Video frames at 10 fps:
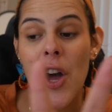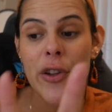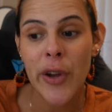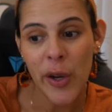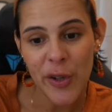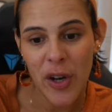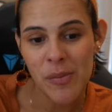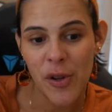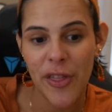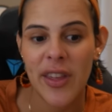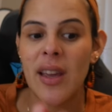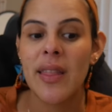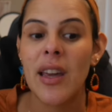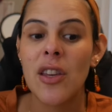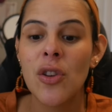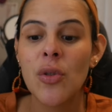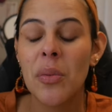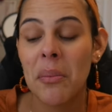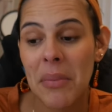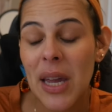non-autumnal thing that you
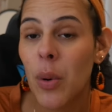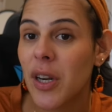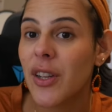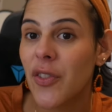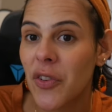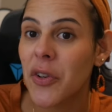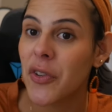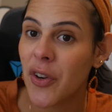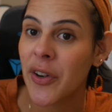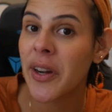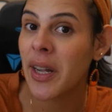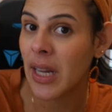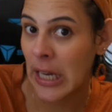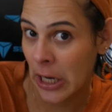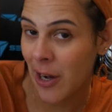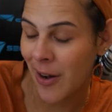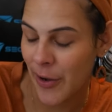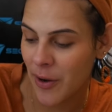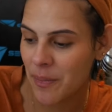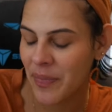may want to consider starting in
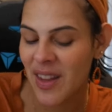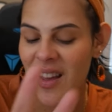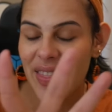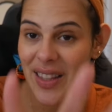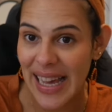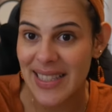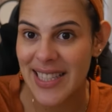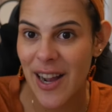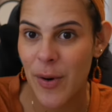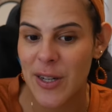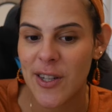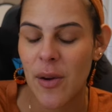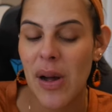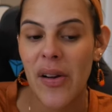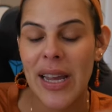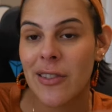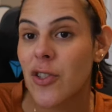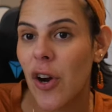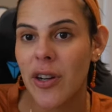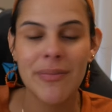autumn, the last thing I want to talk about is
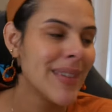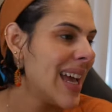yarn.